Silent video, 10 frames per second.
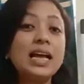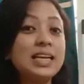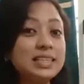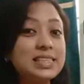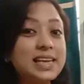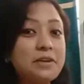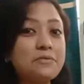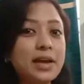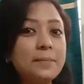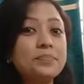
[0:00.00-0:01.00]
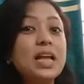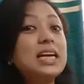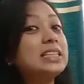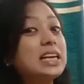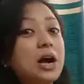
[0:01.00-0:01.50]
In the same way,
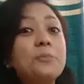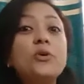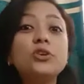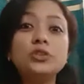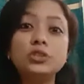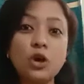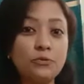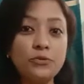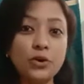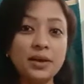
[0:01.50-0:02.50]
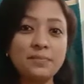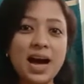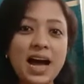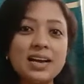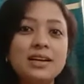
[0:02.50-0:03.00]
the components of phloem
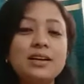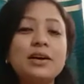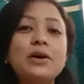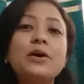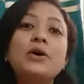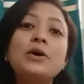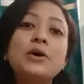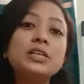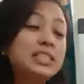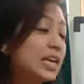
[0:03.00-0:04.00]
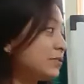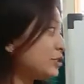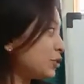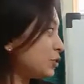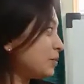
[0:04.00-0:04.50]
are sieve
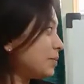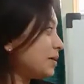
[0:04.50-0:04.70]
tube,